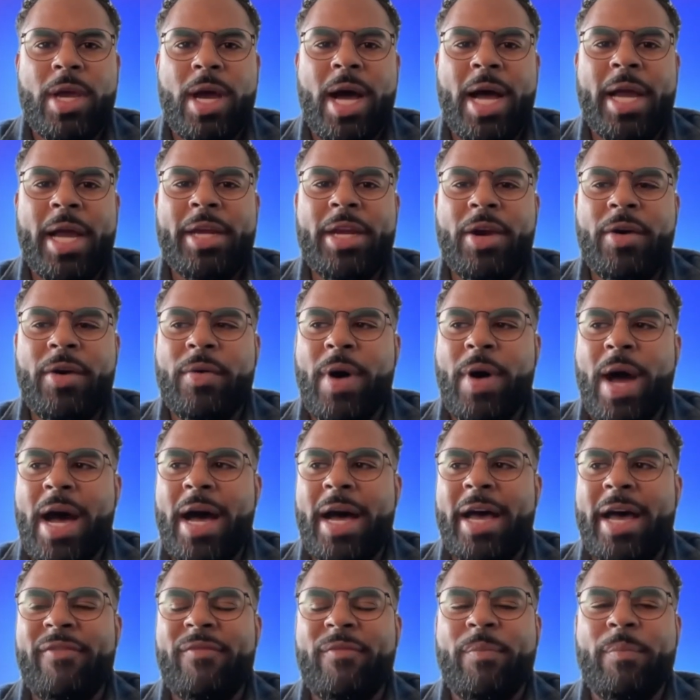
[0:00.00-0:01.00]
I know
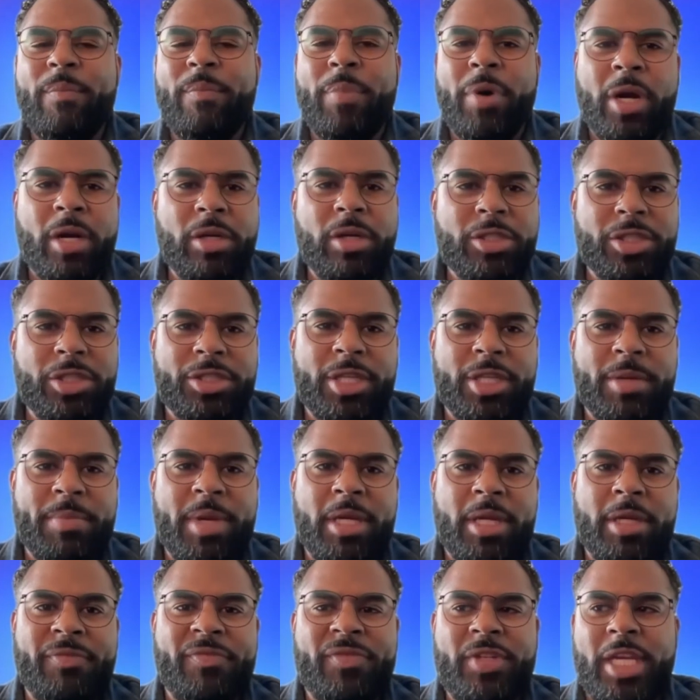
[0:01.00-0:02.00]
I've purchased some
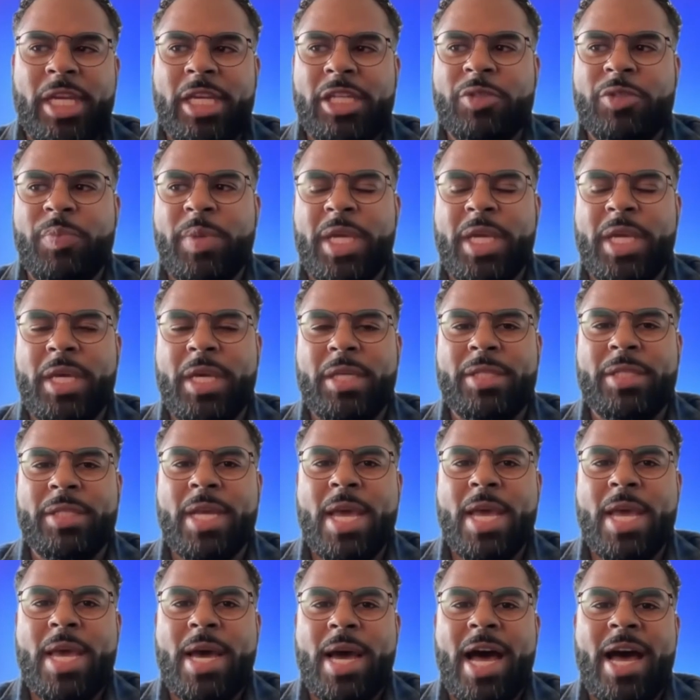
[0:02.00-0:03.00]
NFTs because
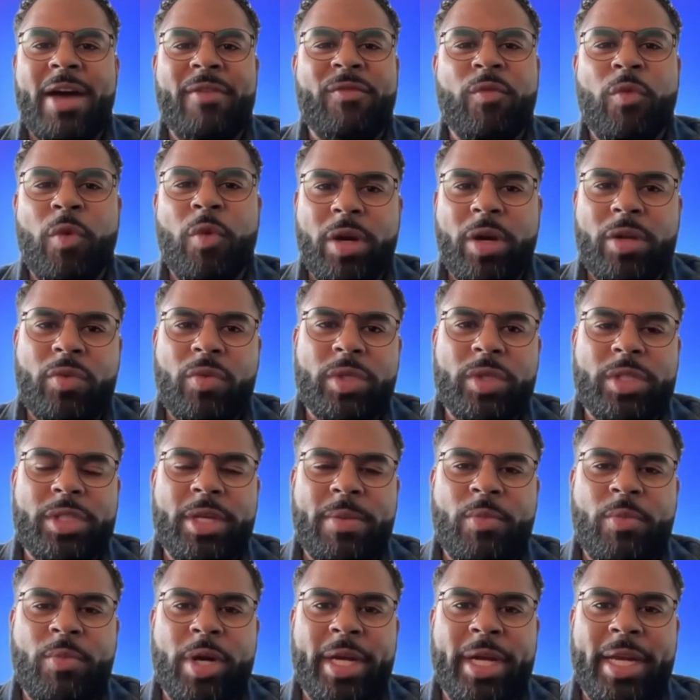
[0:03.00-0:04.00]
I've worked with
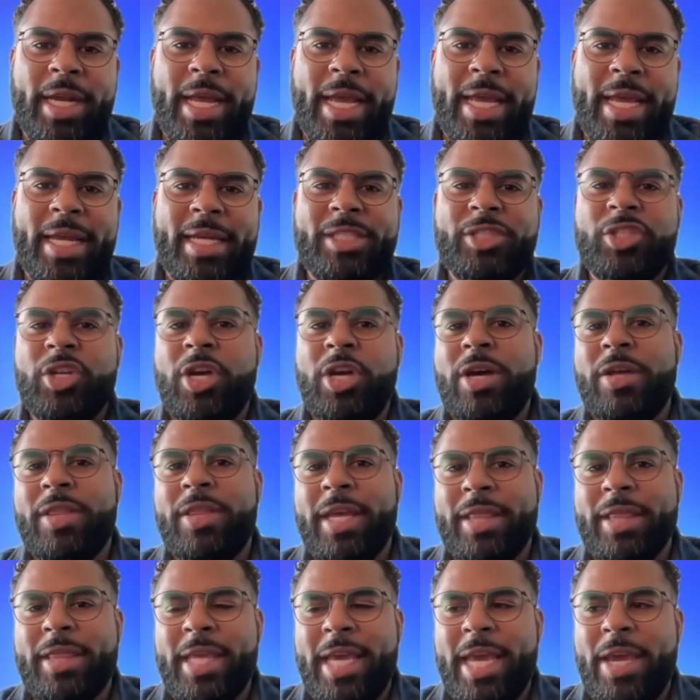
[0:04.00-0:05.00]
someone and I saw
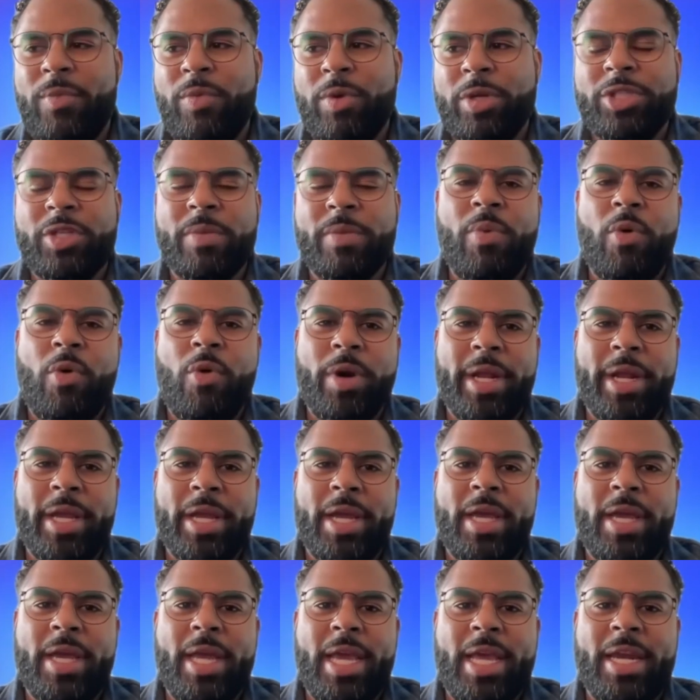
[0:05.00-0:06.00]
that they were supporting
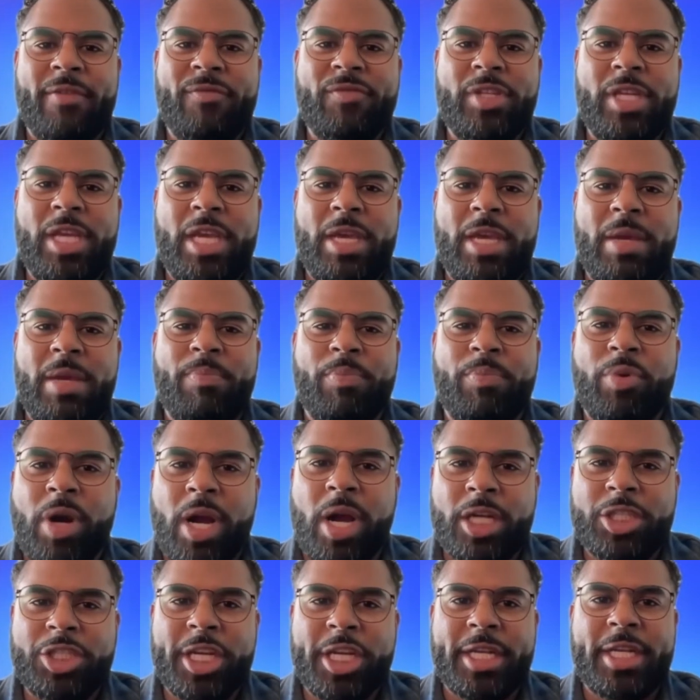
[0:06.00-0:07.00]
an NFT
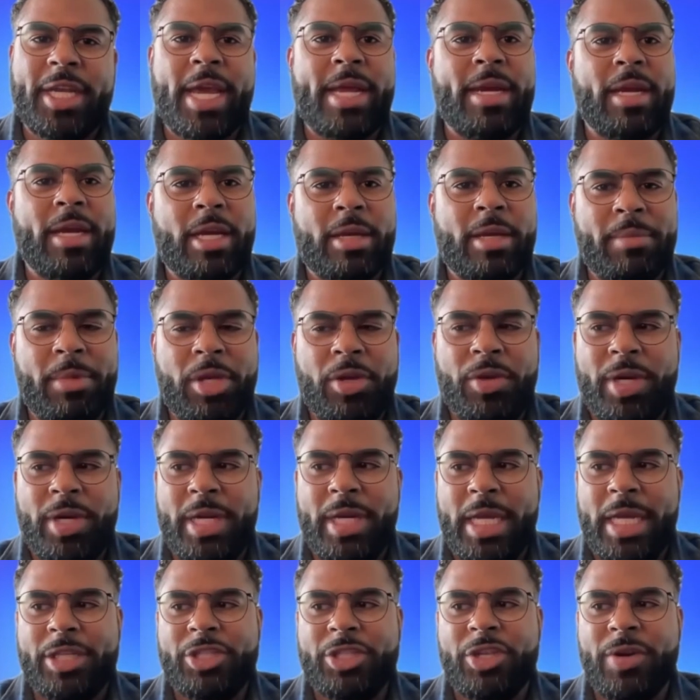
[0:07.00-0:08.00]
project in a
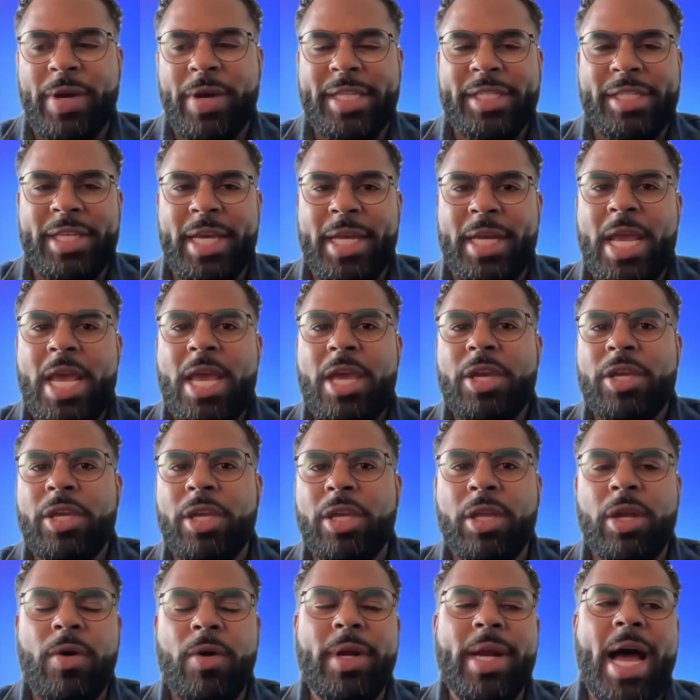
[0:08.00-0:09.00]
community. So I said,
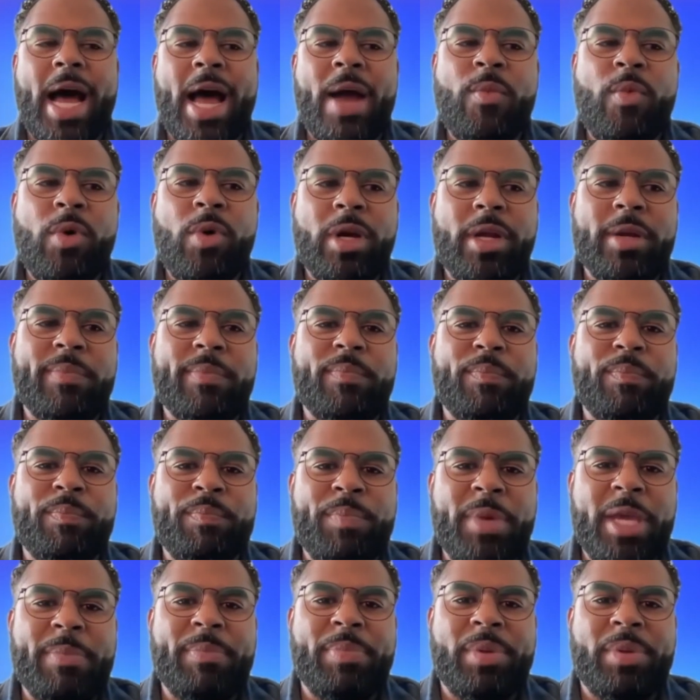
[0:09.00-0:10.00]
you know what, I want to
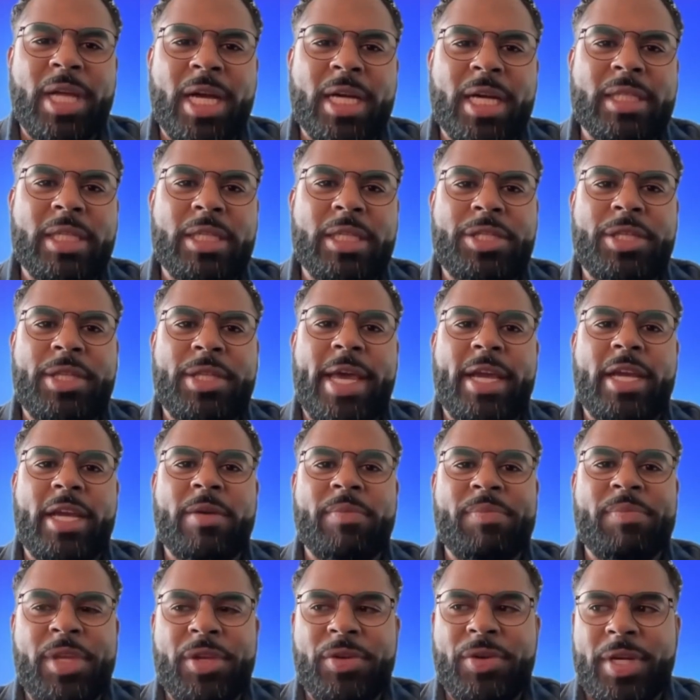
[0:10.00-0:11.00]
be plugged into that
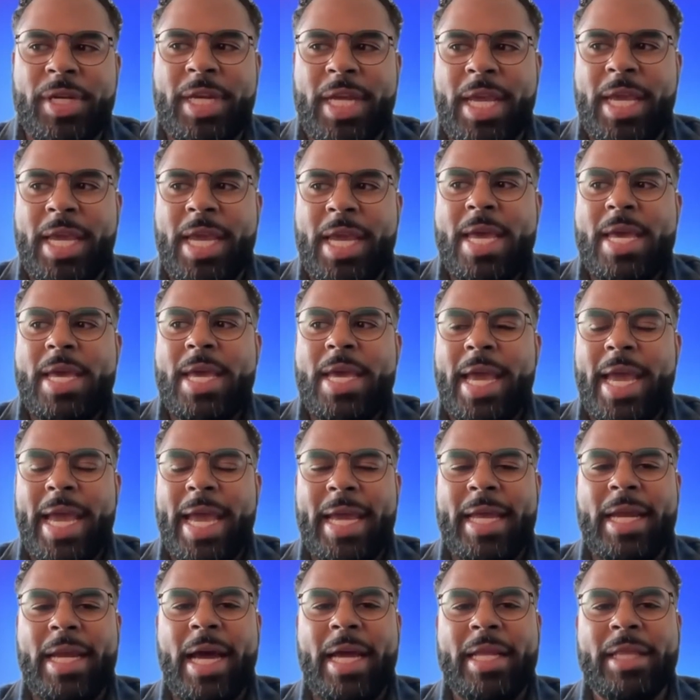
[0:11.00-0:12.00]
community,
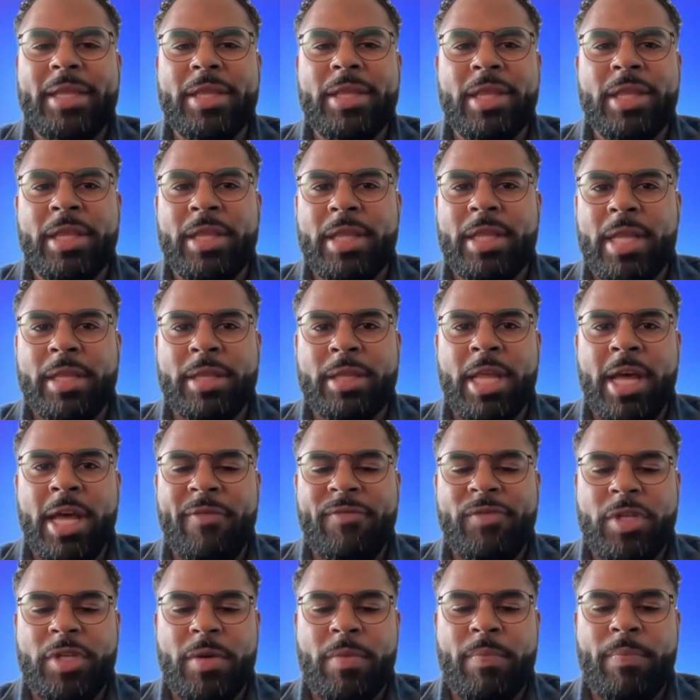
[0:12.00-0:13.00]
and I'd love
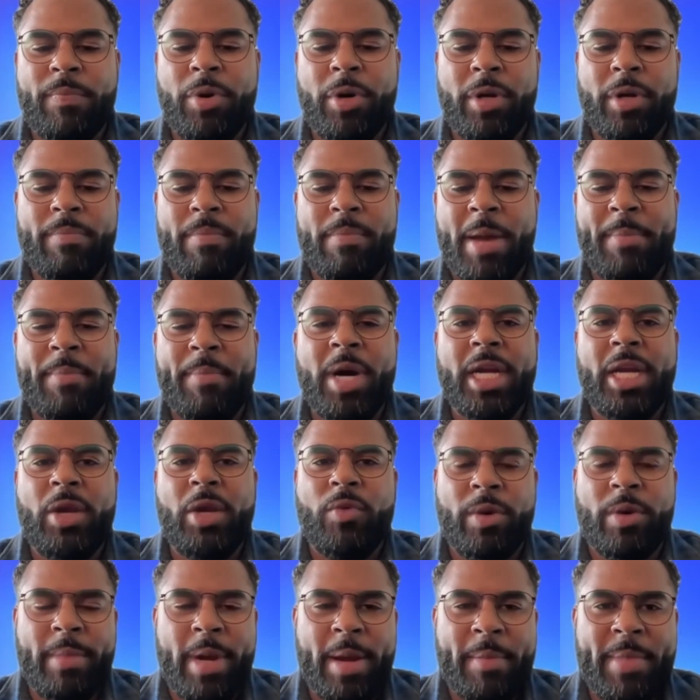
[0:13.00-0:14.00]
to put my money
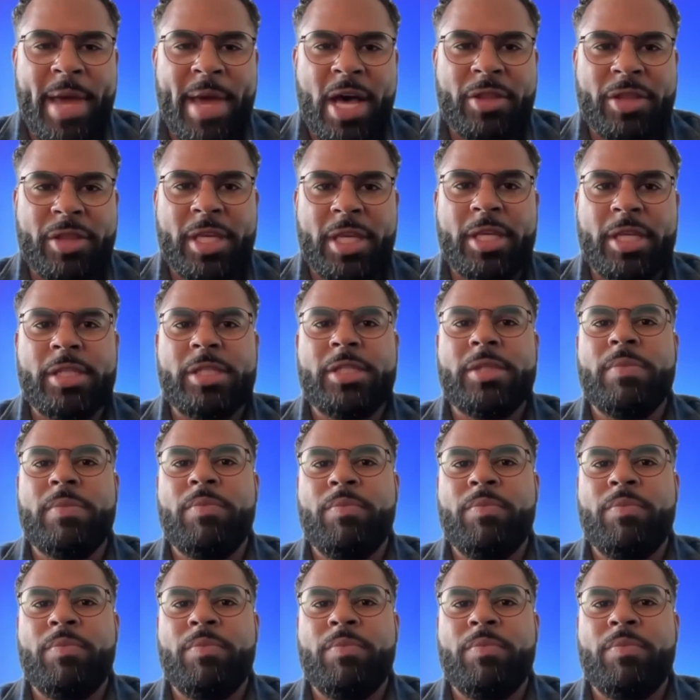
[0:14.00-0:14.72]
where my mouth is,